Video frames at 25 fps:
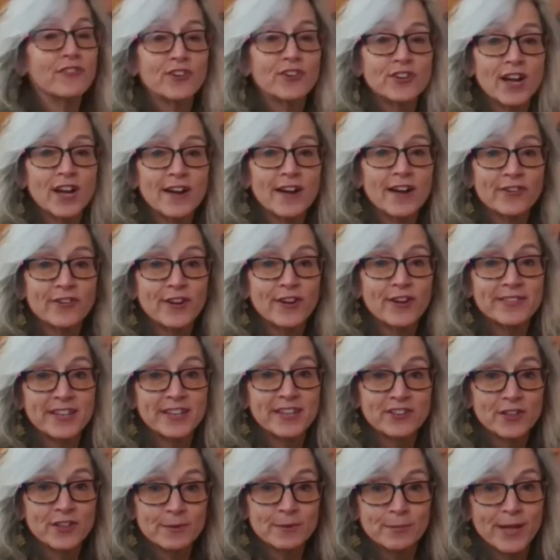and over, and then
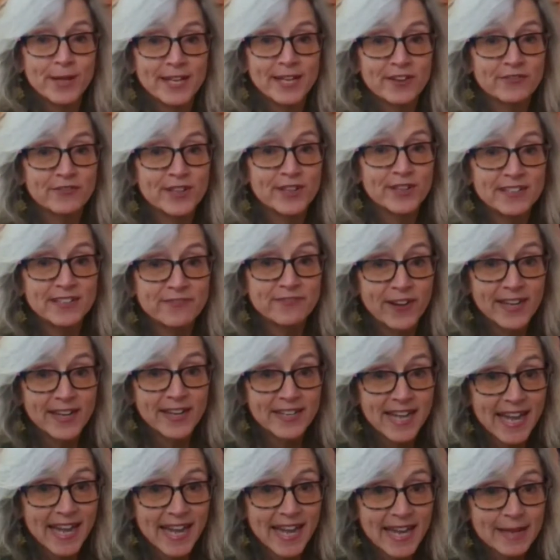you can play a really fun
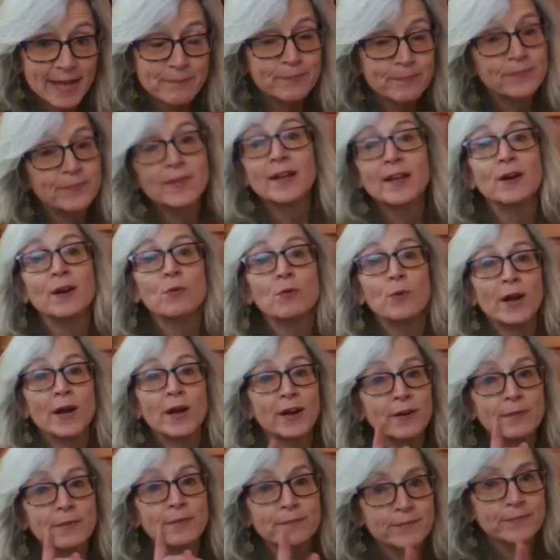game
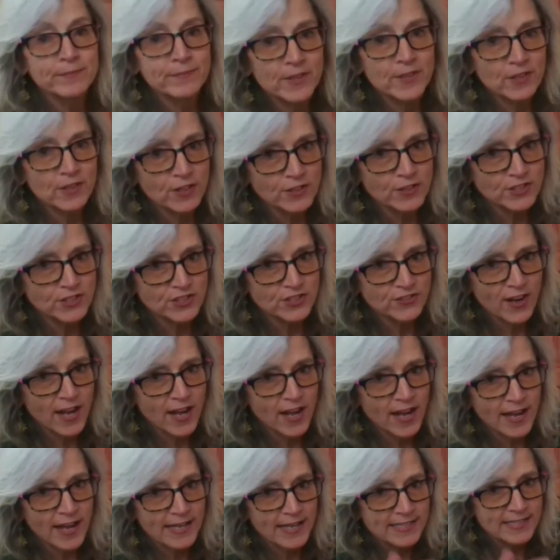where close your
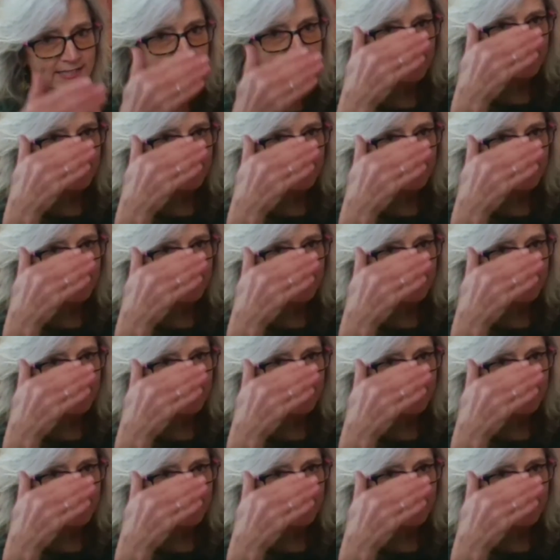eyes,